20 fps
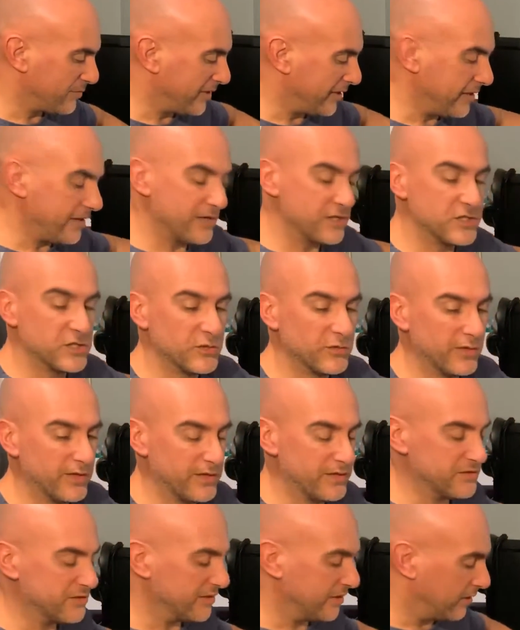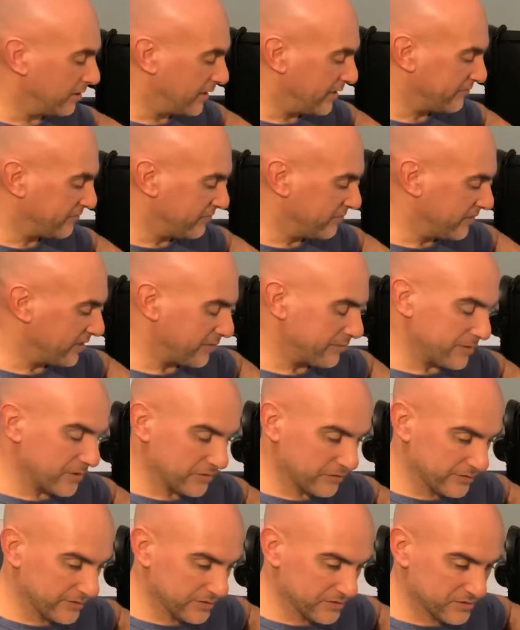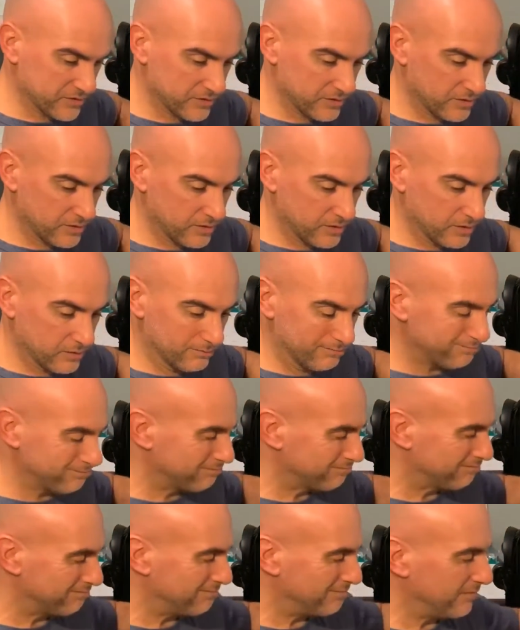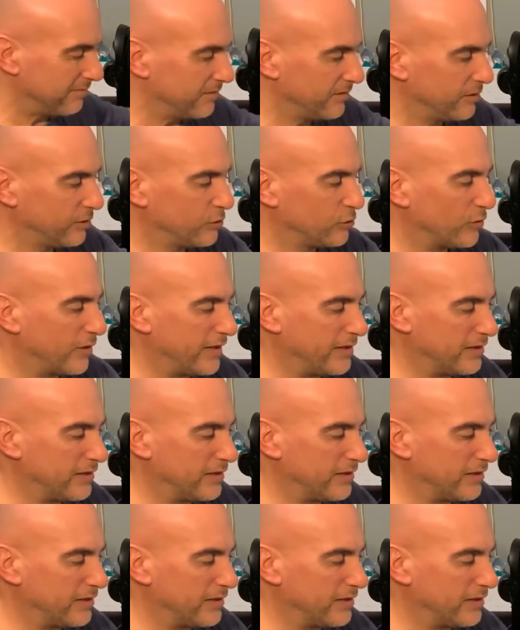my issue is, and I'll have to think about this, do I